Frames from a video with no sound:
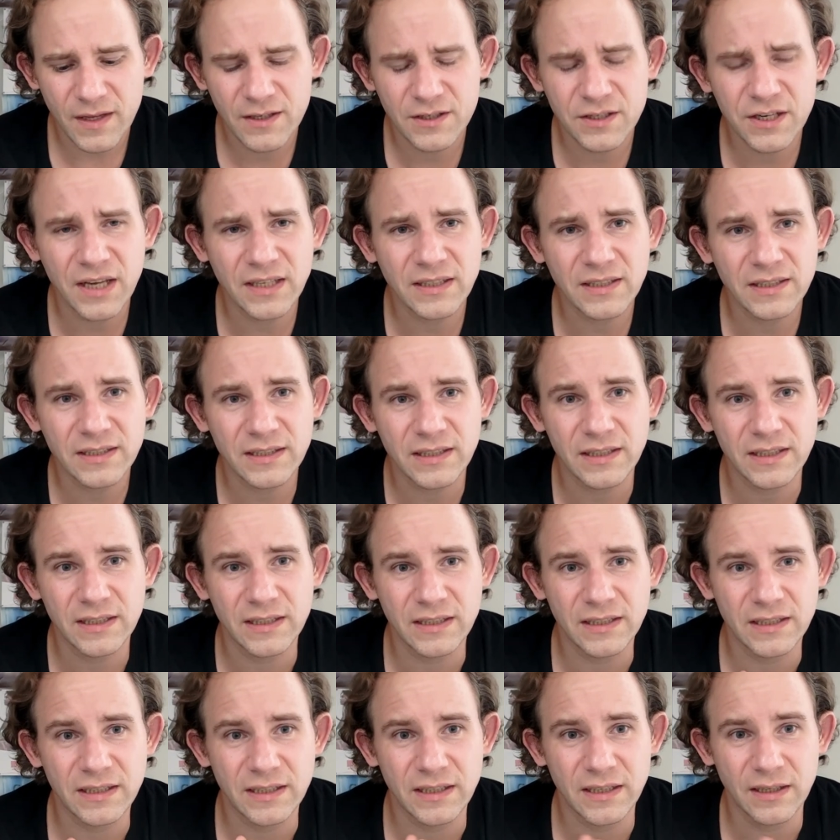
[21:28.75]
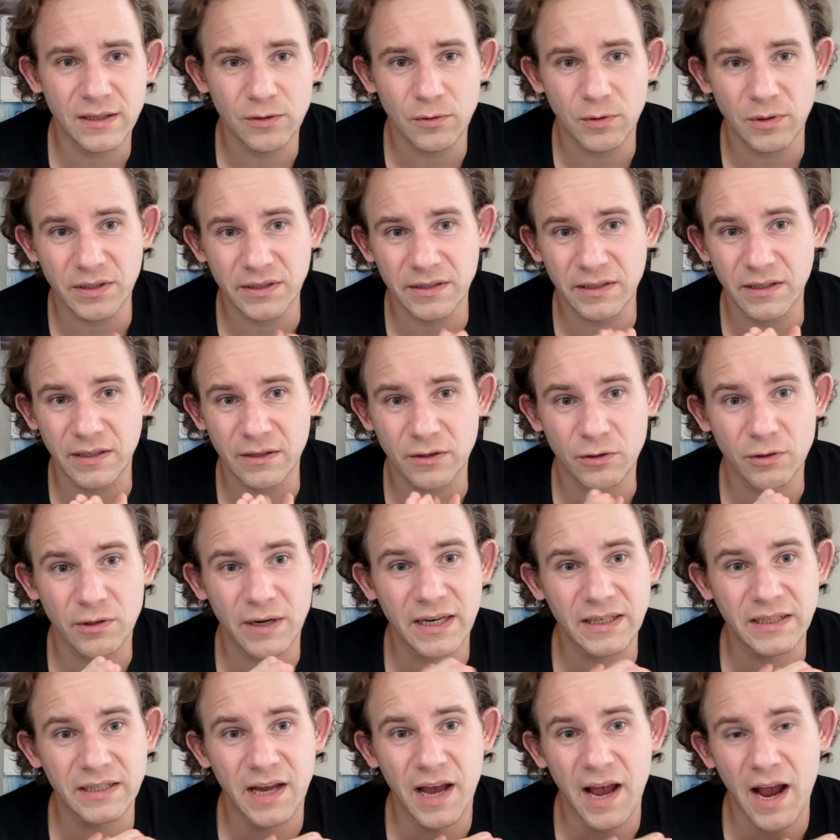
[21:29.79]
just a
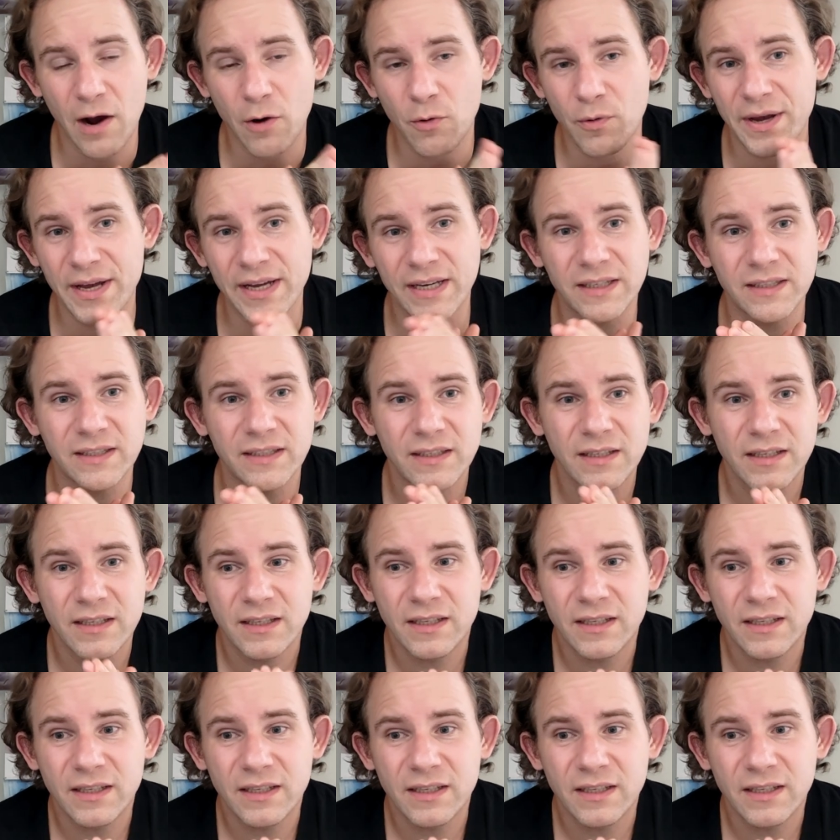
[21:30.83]
red herring